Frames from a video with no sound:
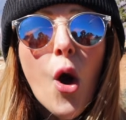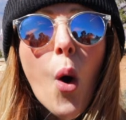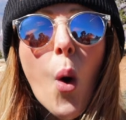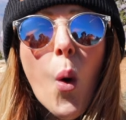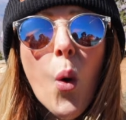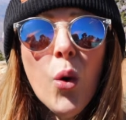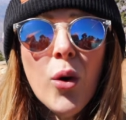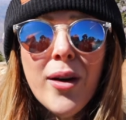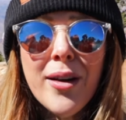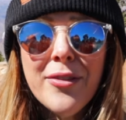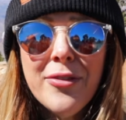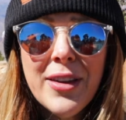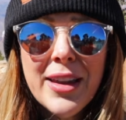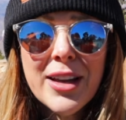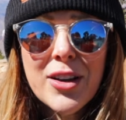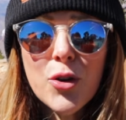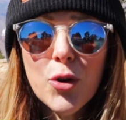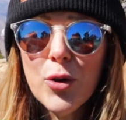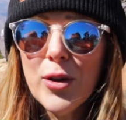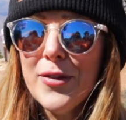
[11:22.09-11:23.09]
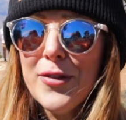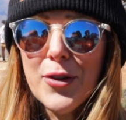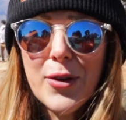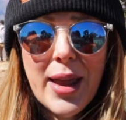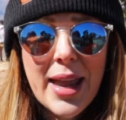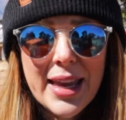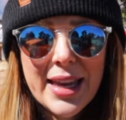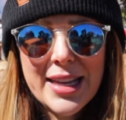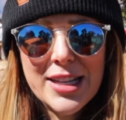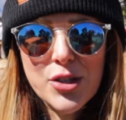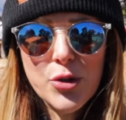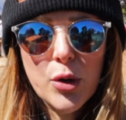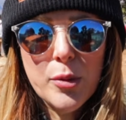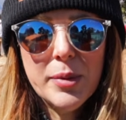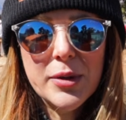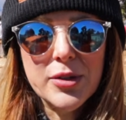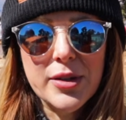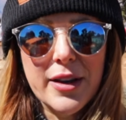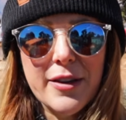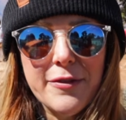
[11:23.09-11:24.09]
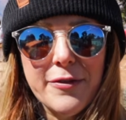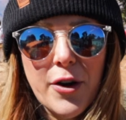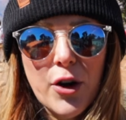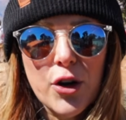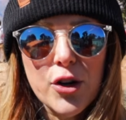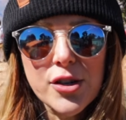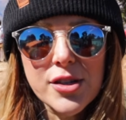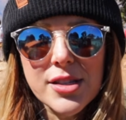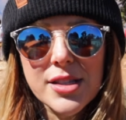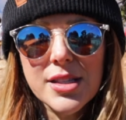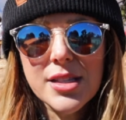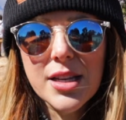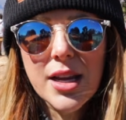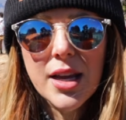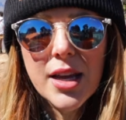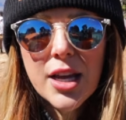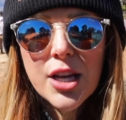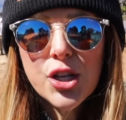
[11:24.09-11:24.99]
or a vehicle if you can't get to a building first.